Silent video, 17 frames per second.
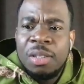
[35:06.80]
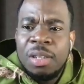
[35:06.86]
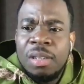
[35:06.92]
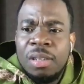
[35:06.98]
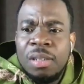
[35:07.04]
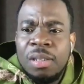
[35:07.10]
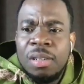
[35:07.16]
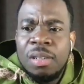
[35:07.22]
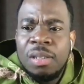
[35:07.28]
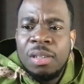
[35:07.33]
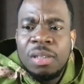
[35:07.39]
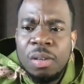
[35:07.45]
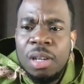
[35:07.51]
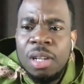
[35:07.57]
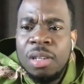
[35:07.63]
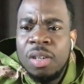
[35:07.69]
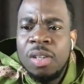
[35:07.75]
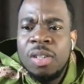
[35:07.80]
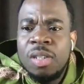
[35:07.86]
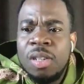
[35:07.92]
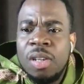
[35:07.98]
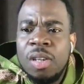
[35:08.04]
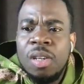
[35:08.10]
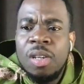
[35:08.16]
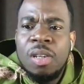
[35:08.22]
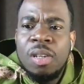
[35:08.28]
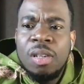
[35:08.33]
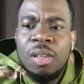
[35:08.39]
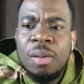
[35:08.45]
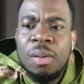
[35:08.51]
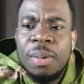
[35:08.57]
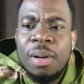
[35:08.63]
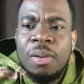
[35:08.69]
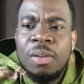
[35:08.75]
at 50,000. So let's
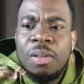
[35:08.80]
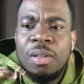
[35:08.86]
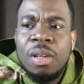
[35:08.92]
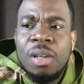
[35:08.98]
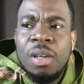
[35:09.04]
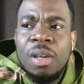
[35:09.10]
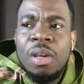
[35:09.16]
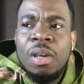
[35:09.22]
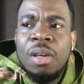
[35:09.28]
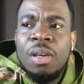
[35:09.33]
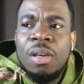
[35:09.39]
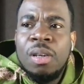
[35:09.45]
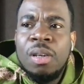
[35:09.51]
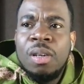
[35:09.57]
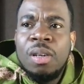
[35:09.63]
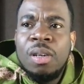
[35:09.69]
just say about.